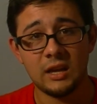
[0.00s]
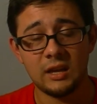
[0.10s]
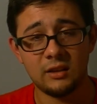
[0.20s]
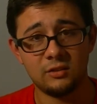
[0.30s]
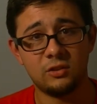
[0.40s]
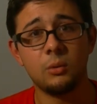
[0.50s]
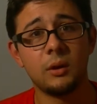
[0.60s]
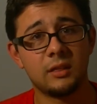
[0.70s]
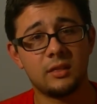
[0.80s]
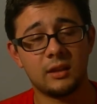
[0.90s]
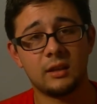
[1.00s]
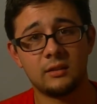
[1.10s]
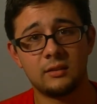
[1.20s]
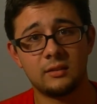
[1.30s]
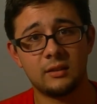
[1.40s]
is doing
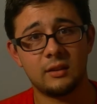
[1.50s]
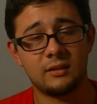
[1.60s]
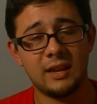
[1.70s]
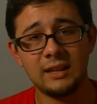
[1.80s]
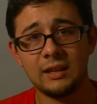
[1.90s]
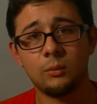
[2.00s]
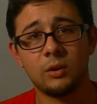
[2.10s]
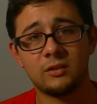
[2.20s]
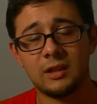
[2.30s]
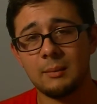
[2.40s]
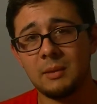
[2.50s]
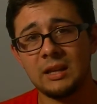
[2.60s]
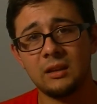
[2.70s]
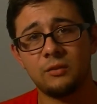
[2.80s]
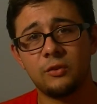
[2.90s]
things, taking risks, and
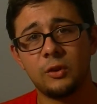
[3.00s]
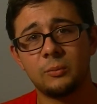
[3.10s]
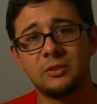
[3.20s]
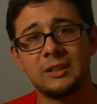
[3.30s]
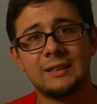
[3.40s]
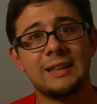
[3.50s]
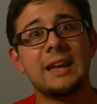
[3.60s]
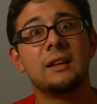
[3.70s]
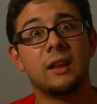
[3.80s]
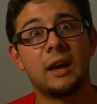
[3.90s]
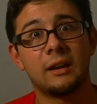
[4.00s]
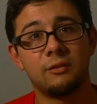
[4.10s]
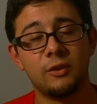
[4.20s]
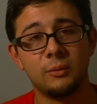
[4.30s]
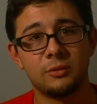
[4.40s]
making films that they like.
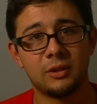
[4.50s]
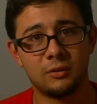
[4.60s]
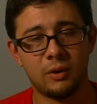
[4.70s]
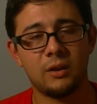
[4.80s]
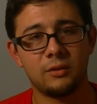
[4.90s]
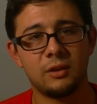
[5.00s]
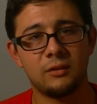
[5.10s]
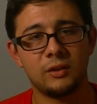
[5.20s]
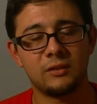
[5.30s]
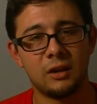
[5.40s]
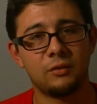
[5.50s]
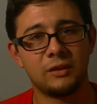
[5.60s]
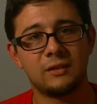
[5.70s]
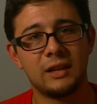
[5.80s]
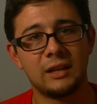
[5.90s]
Films that are relatively
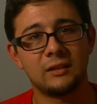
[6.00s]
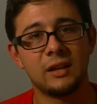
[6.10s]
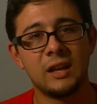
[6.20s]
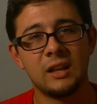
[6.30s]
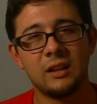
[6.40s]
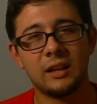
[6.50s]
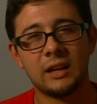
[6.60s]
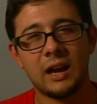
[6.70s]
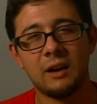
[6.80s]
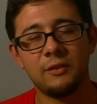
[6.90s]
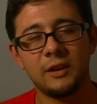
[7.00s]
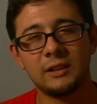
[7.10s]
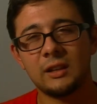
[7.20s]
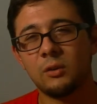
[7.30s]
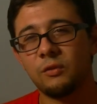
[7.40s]
self-contained. Like, I feel
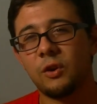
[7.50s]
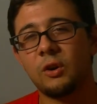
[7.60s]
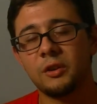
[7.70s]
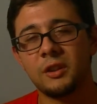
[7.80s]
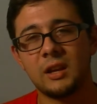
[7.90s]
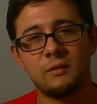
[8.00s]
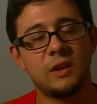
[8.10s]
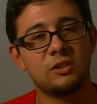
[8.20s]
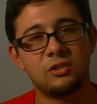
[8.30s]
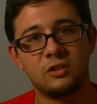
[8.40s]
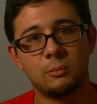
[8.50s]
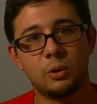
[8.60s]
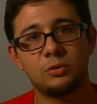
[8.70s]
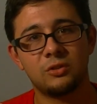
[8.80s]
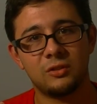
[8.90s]
like they don't follow the conventions of
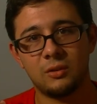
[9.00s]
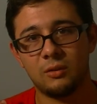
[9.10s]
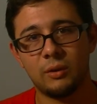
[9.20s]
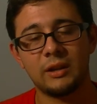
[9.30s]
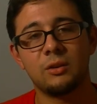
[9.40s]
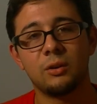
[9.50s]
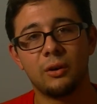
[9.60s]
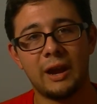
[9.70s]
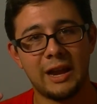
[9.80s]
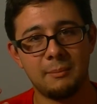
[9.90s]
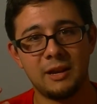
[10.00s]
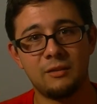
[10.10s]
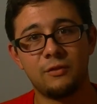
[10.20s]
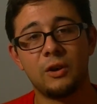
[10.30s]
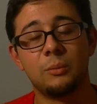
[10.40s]
most regular
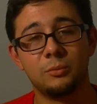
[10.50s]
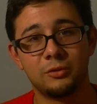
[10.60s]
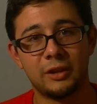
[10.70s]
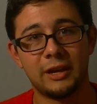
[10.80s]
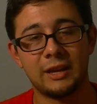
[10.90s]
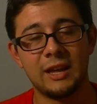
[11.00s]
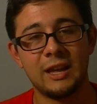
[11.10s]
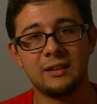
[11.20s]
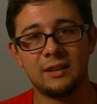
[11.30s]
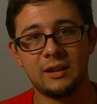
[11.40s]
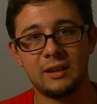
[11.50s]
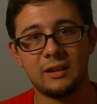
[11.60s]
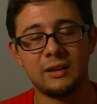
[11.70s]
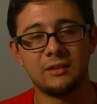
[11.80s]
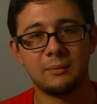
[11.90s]
animated films. Like,
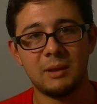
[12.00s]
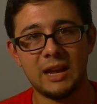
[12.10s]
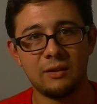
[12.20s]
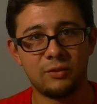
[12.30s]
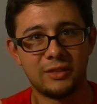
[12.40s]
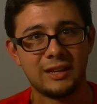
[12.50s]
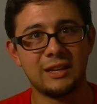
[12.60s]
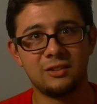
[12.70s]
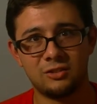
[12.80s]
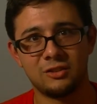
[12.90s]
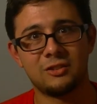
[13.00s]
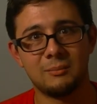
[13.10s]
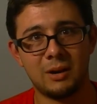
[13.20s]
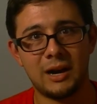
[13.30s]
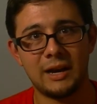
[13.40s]
it isn't made for the kids just
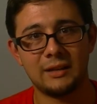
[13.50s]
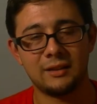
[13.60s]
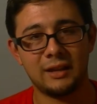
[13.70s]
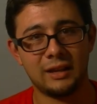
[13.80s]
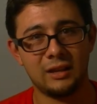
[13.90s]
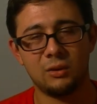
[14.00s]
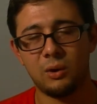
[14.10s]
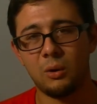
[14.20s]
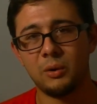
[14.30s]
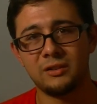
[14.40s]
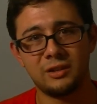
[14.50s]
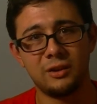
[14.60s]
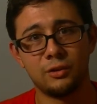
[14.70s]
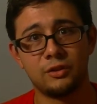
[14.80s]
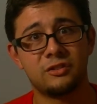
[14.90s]
in mind. Like, you don't always
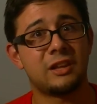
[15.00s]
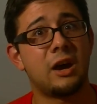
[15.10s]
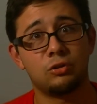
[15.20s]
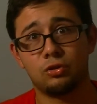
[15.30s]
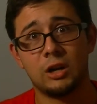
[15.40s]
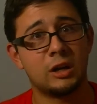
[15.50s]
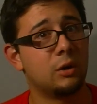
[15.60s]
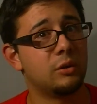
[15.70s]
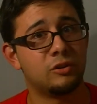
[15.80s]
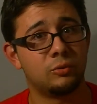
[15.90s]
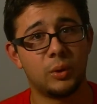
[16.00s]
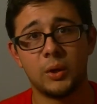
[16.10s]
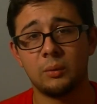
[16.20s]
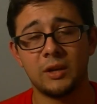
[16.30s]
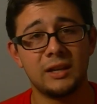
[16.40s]
hear the soundtrack always
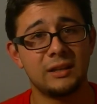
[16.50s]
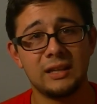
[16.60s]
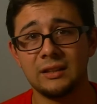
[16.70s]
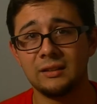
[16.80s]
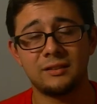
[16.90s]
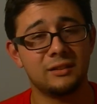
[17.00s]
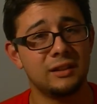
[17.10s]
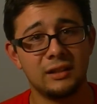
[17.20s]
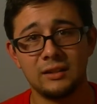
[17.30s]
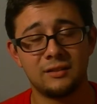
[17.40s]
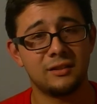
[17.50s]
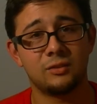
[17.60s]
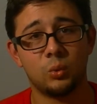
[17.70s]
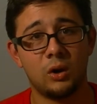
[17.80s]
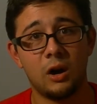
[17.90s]
swelling when it needlessly needs to
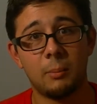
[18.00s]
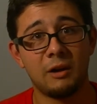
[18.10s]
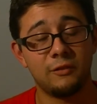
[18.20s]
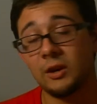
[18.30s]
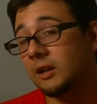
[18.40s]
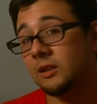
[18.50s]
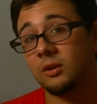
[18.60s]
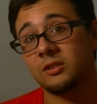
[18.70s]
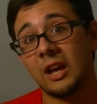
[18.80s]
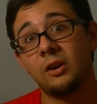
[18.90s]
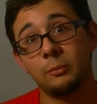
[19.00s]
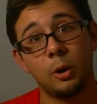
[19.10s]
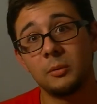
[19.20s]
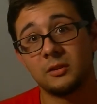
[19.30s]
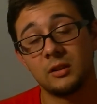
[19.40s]
swell up. I feel like there are silent
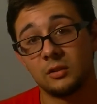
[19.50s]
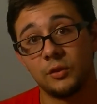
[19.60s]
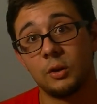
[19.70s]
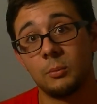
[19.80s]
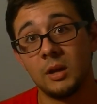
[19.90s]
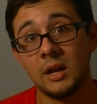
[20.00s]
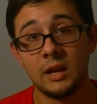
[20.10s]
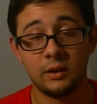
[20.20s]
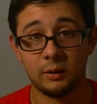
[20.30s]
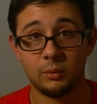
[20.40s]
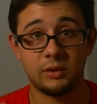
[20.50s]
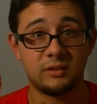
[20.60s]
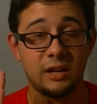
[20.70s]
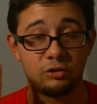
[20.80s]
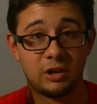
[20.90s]
moments in this film. Like, when the
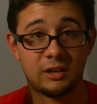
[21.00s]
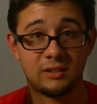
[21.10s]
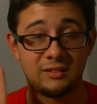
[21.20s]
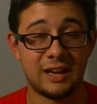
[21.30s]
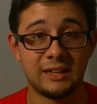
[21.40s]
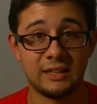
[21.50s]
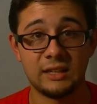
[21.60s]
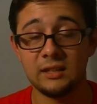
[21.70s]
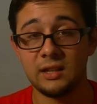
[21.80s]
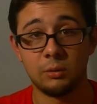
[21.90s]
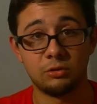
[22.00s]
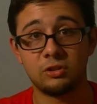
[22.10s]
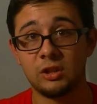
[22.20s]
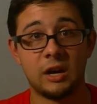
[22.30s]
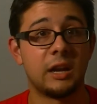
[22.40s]
soundtrack is not needed, they would
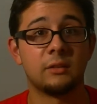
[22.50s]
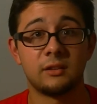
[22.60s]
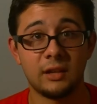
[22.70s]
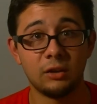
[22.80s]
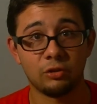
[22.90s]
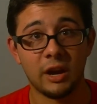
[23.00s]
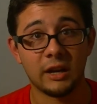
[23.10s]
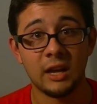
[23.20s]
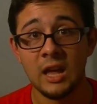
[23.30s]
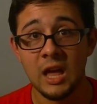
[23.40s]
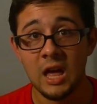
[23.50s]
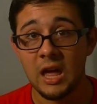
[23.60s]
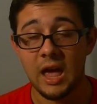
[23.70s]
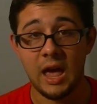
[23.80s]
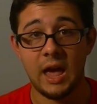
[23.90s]
just cut out the soundtrack.
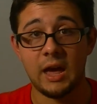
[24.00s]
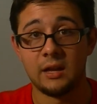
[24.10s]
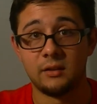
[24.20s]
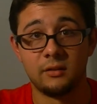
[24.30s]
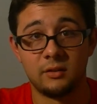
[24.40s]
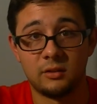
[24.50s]
And